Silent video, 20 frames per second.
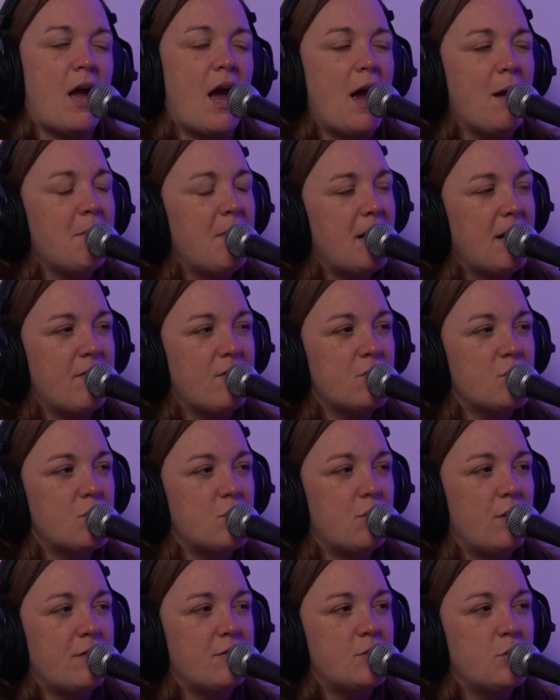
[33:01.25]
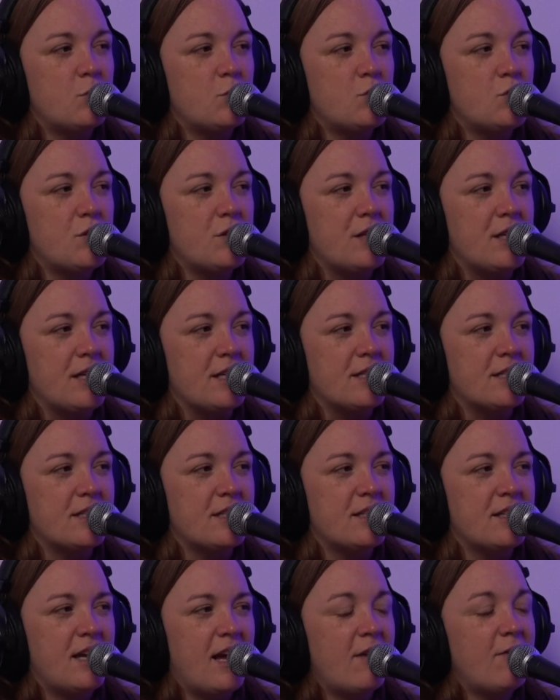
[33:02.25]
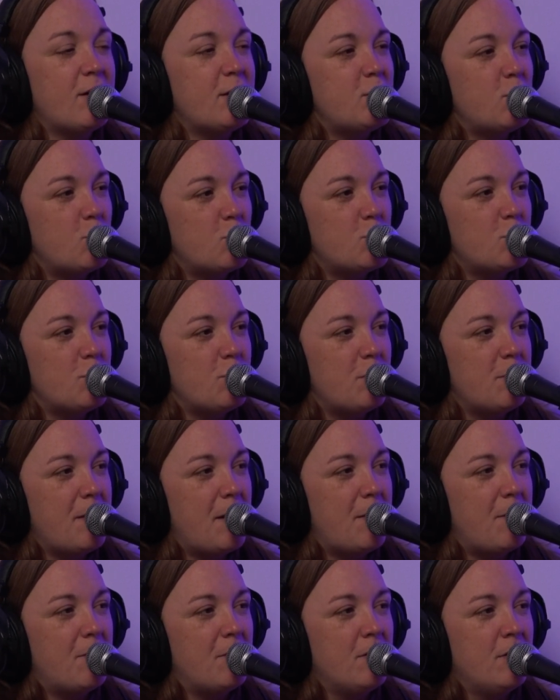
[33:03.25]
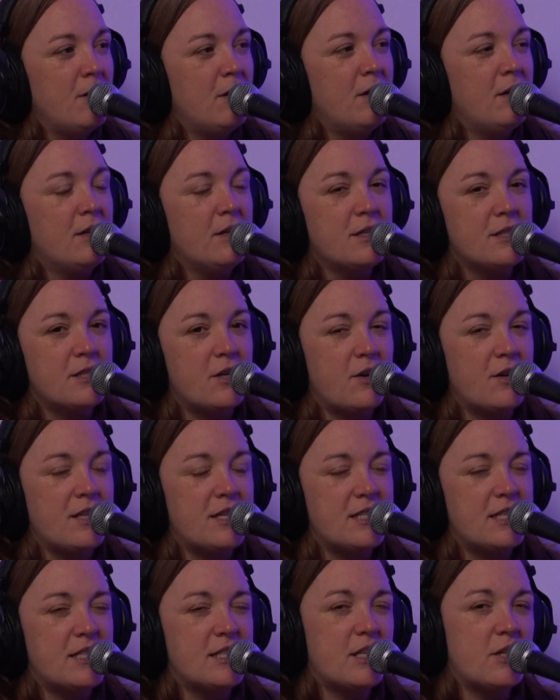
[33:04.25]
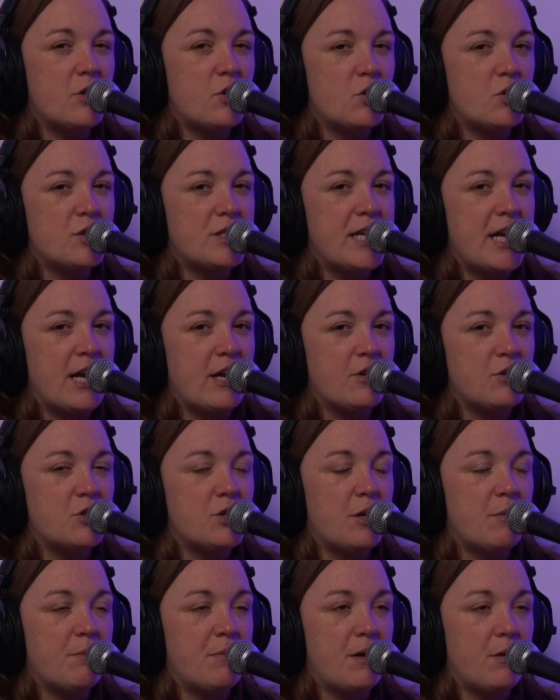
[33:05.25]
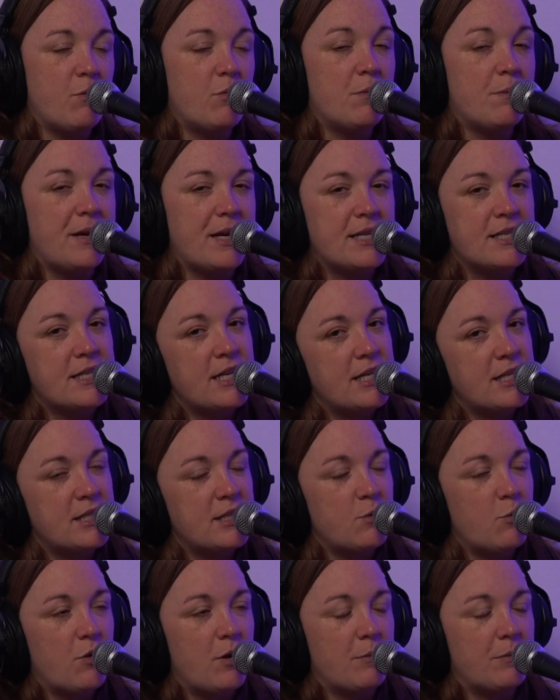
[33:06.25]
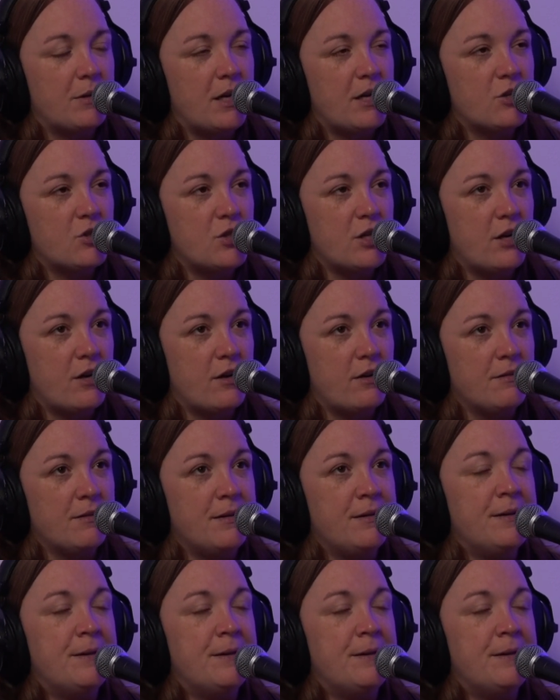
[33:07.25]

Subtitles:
I'm not even sure I've told you this. Have I told you about, sorry, this is a little tangent, but it will make sense to what I'm going to share.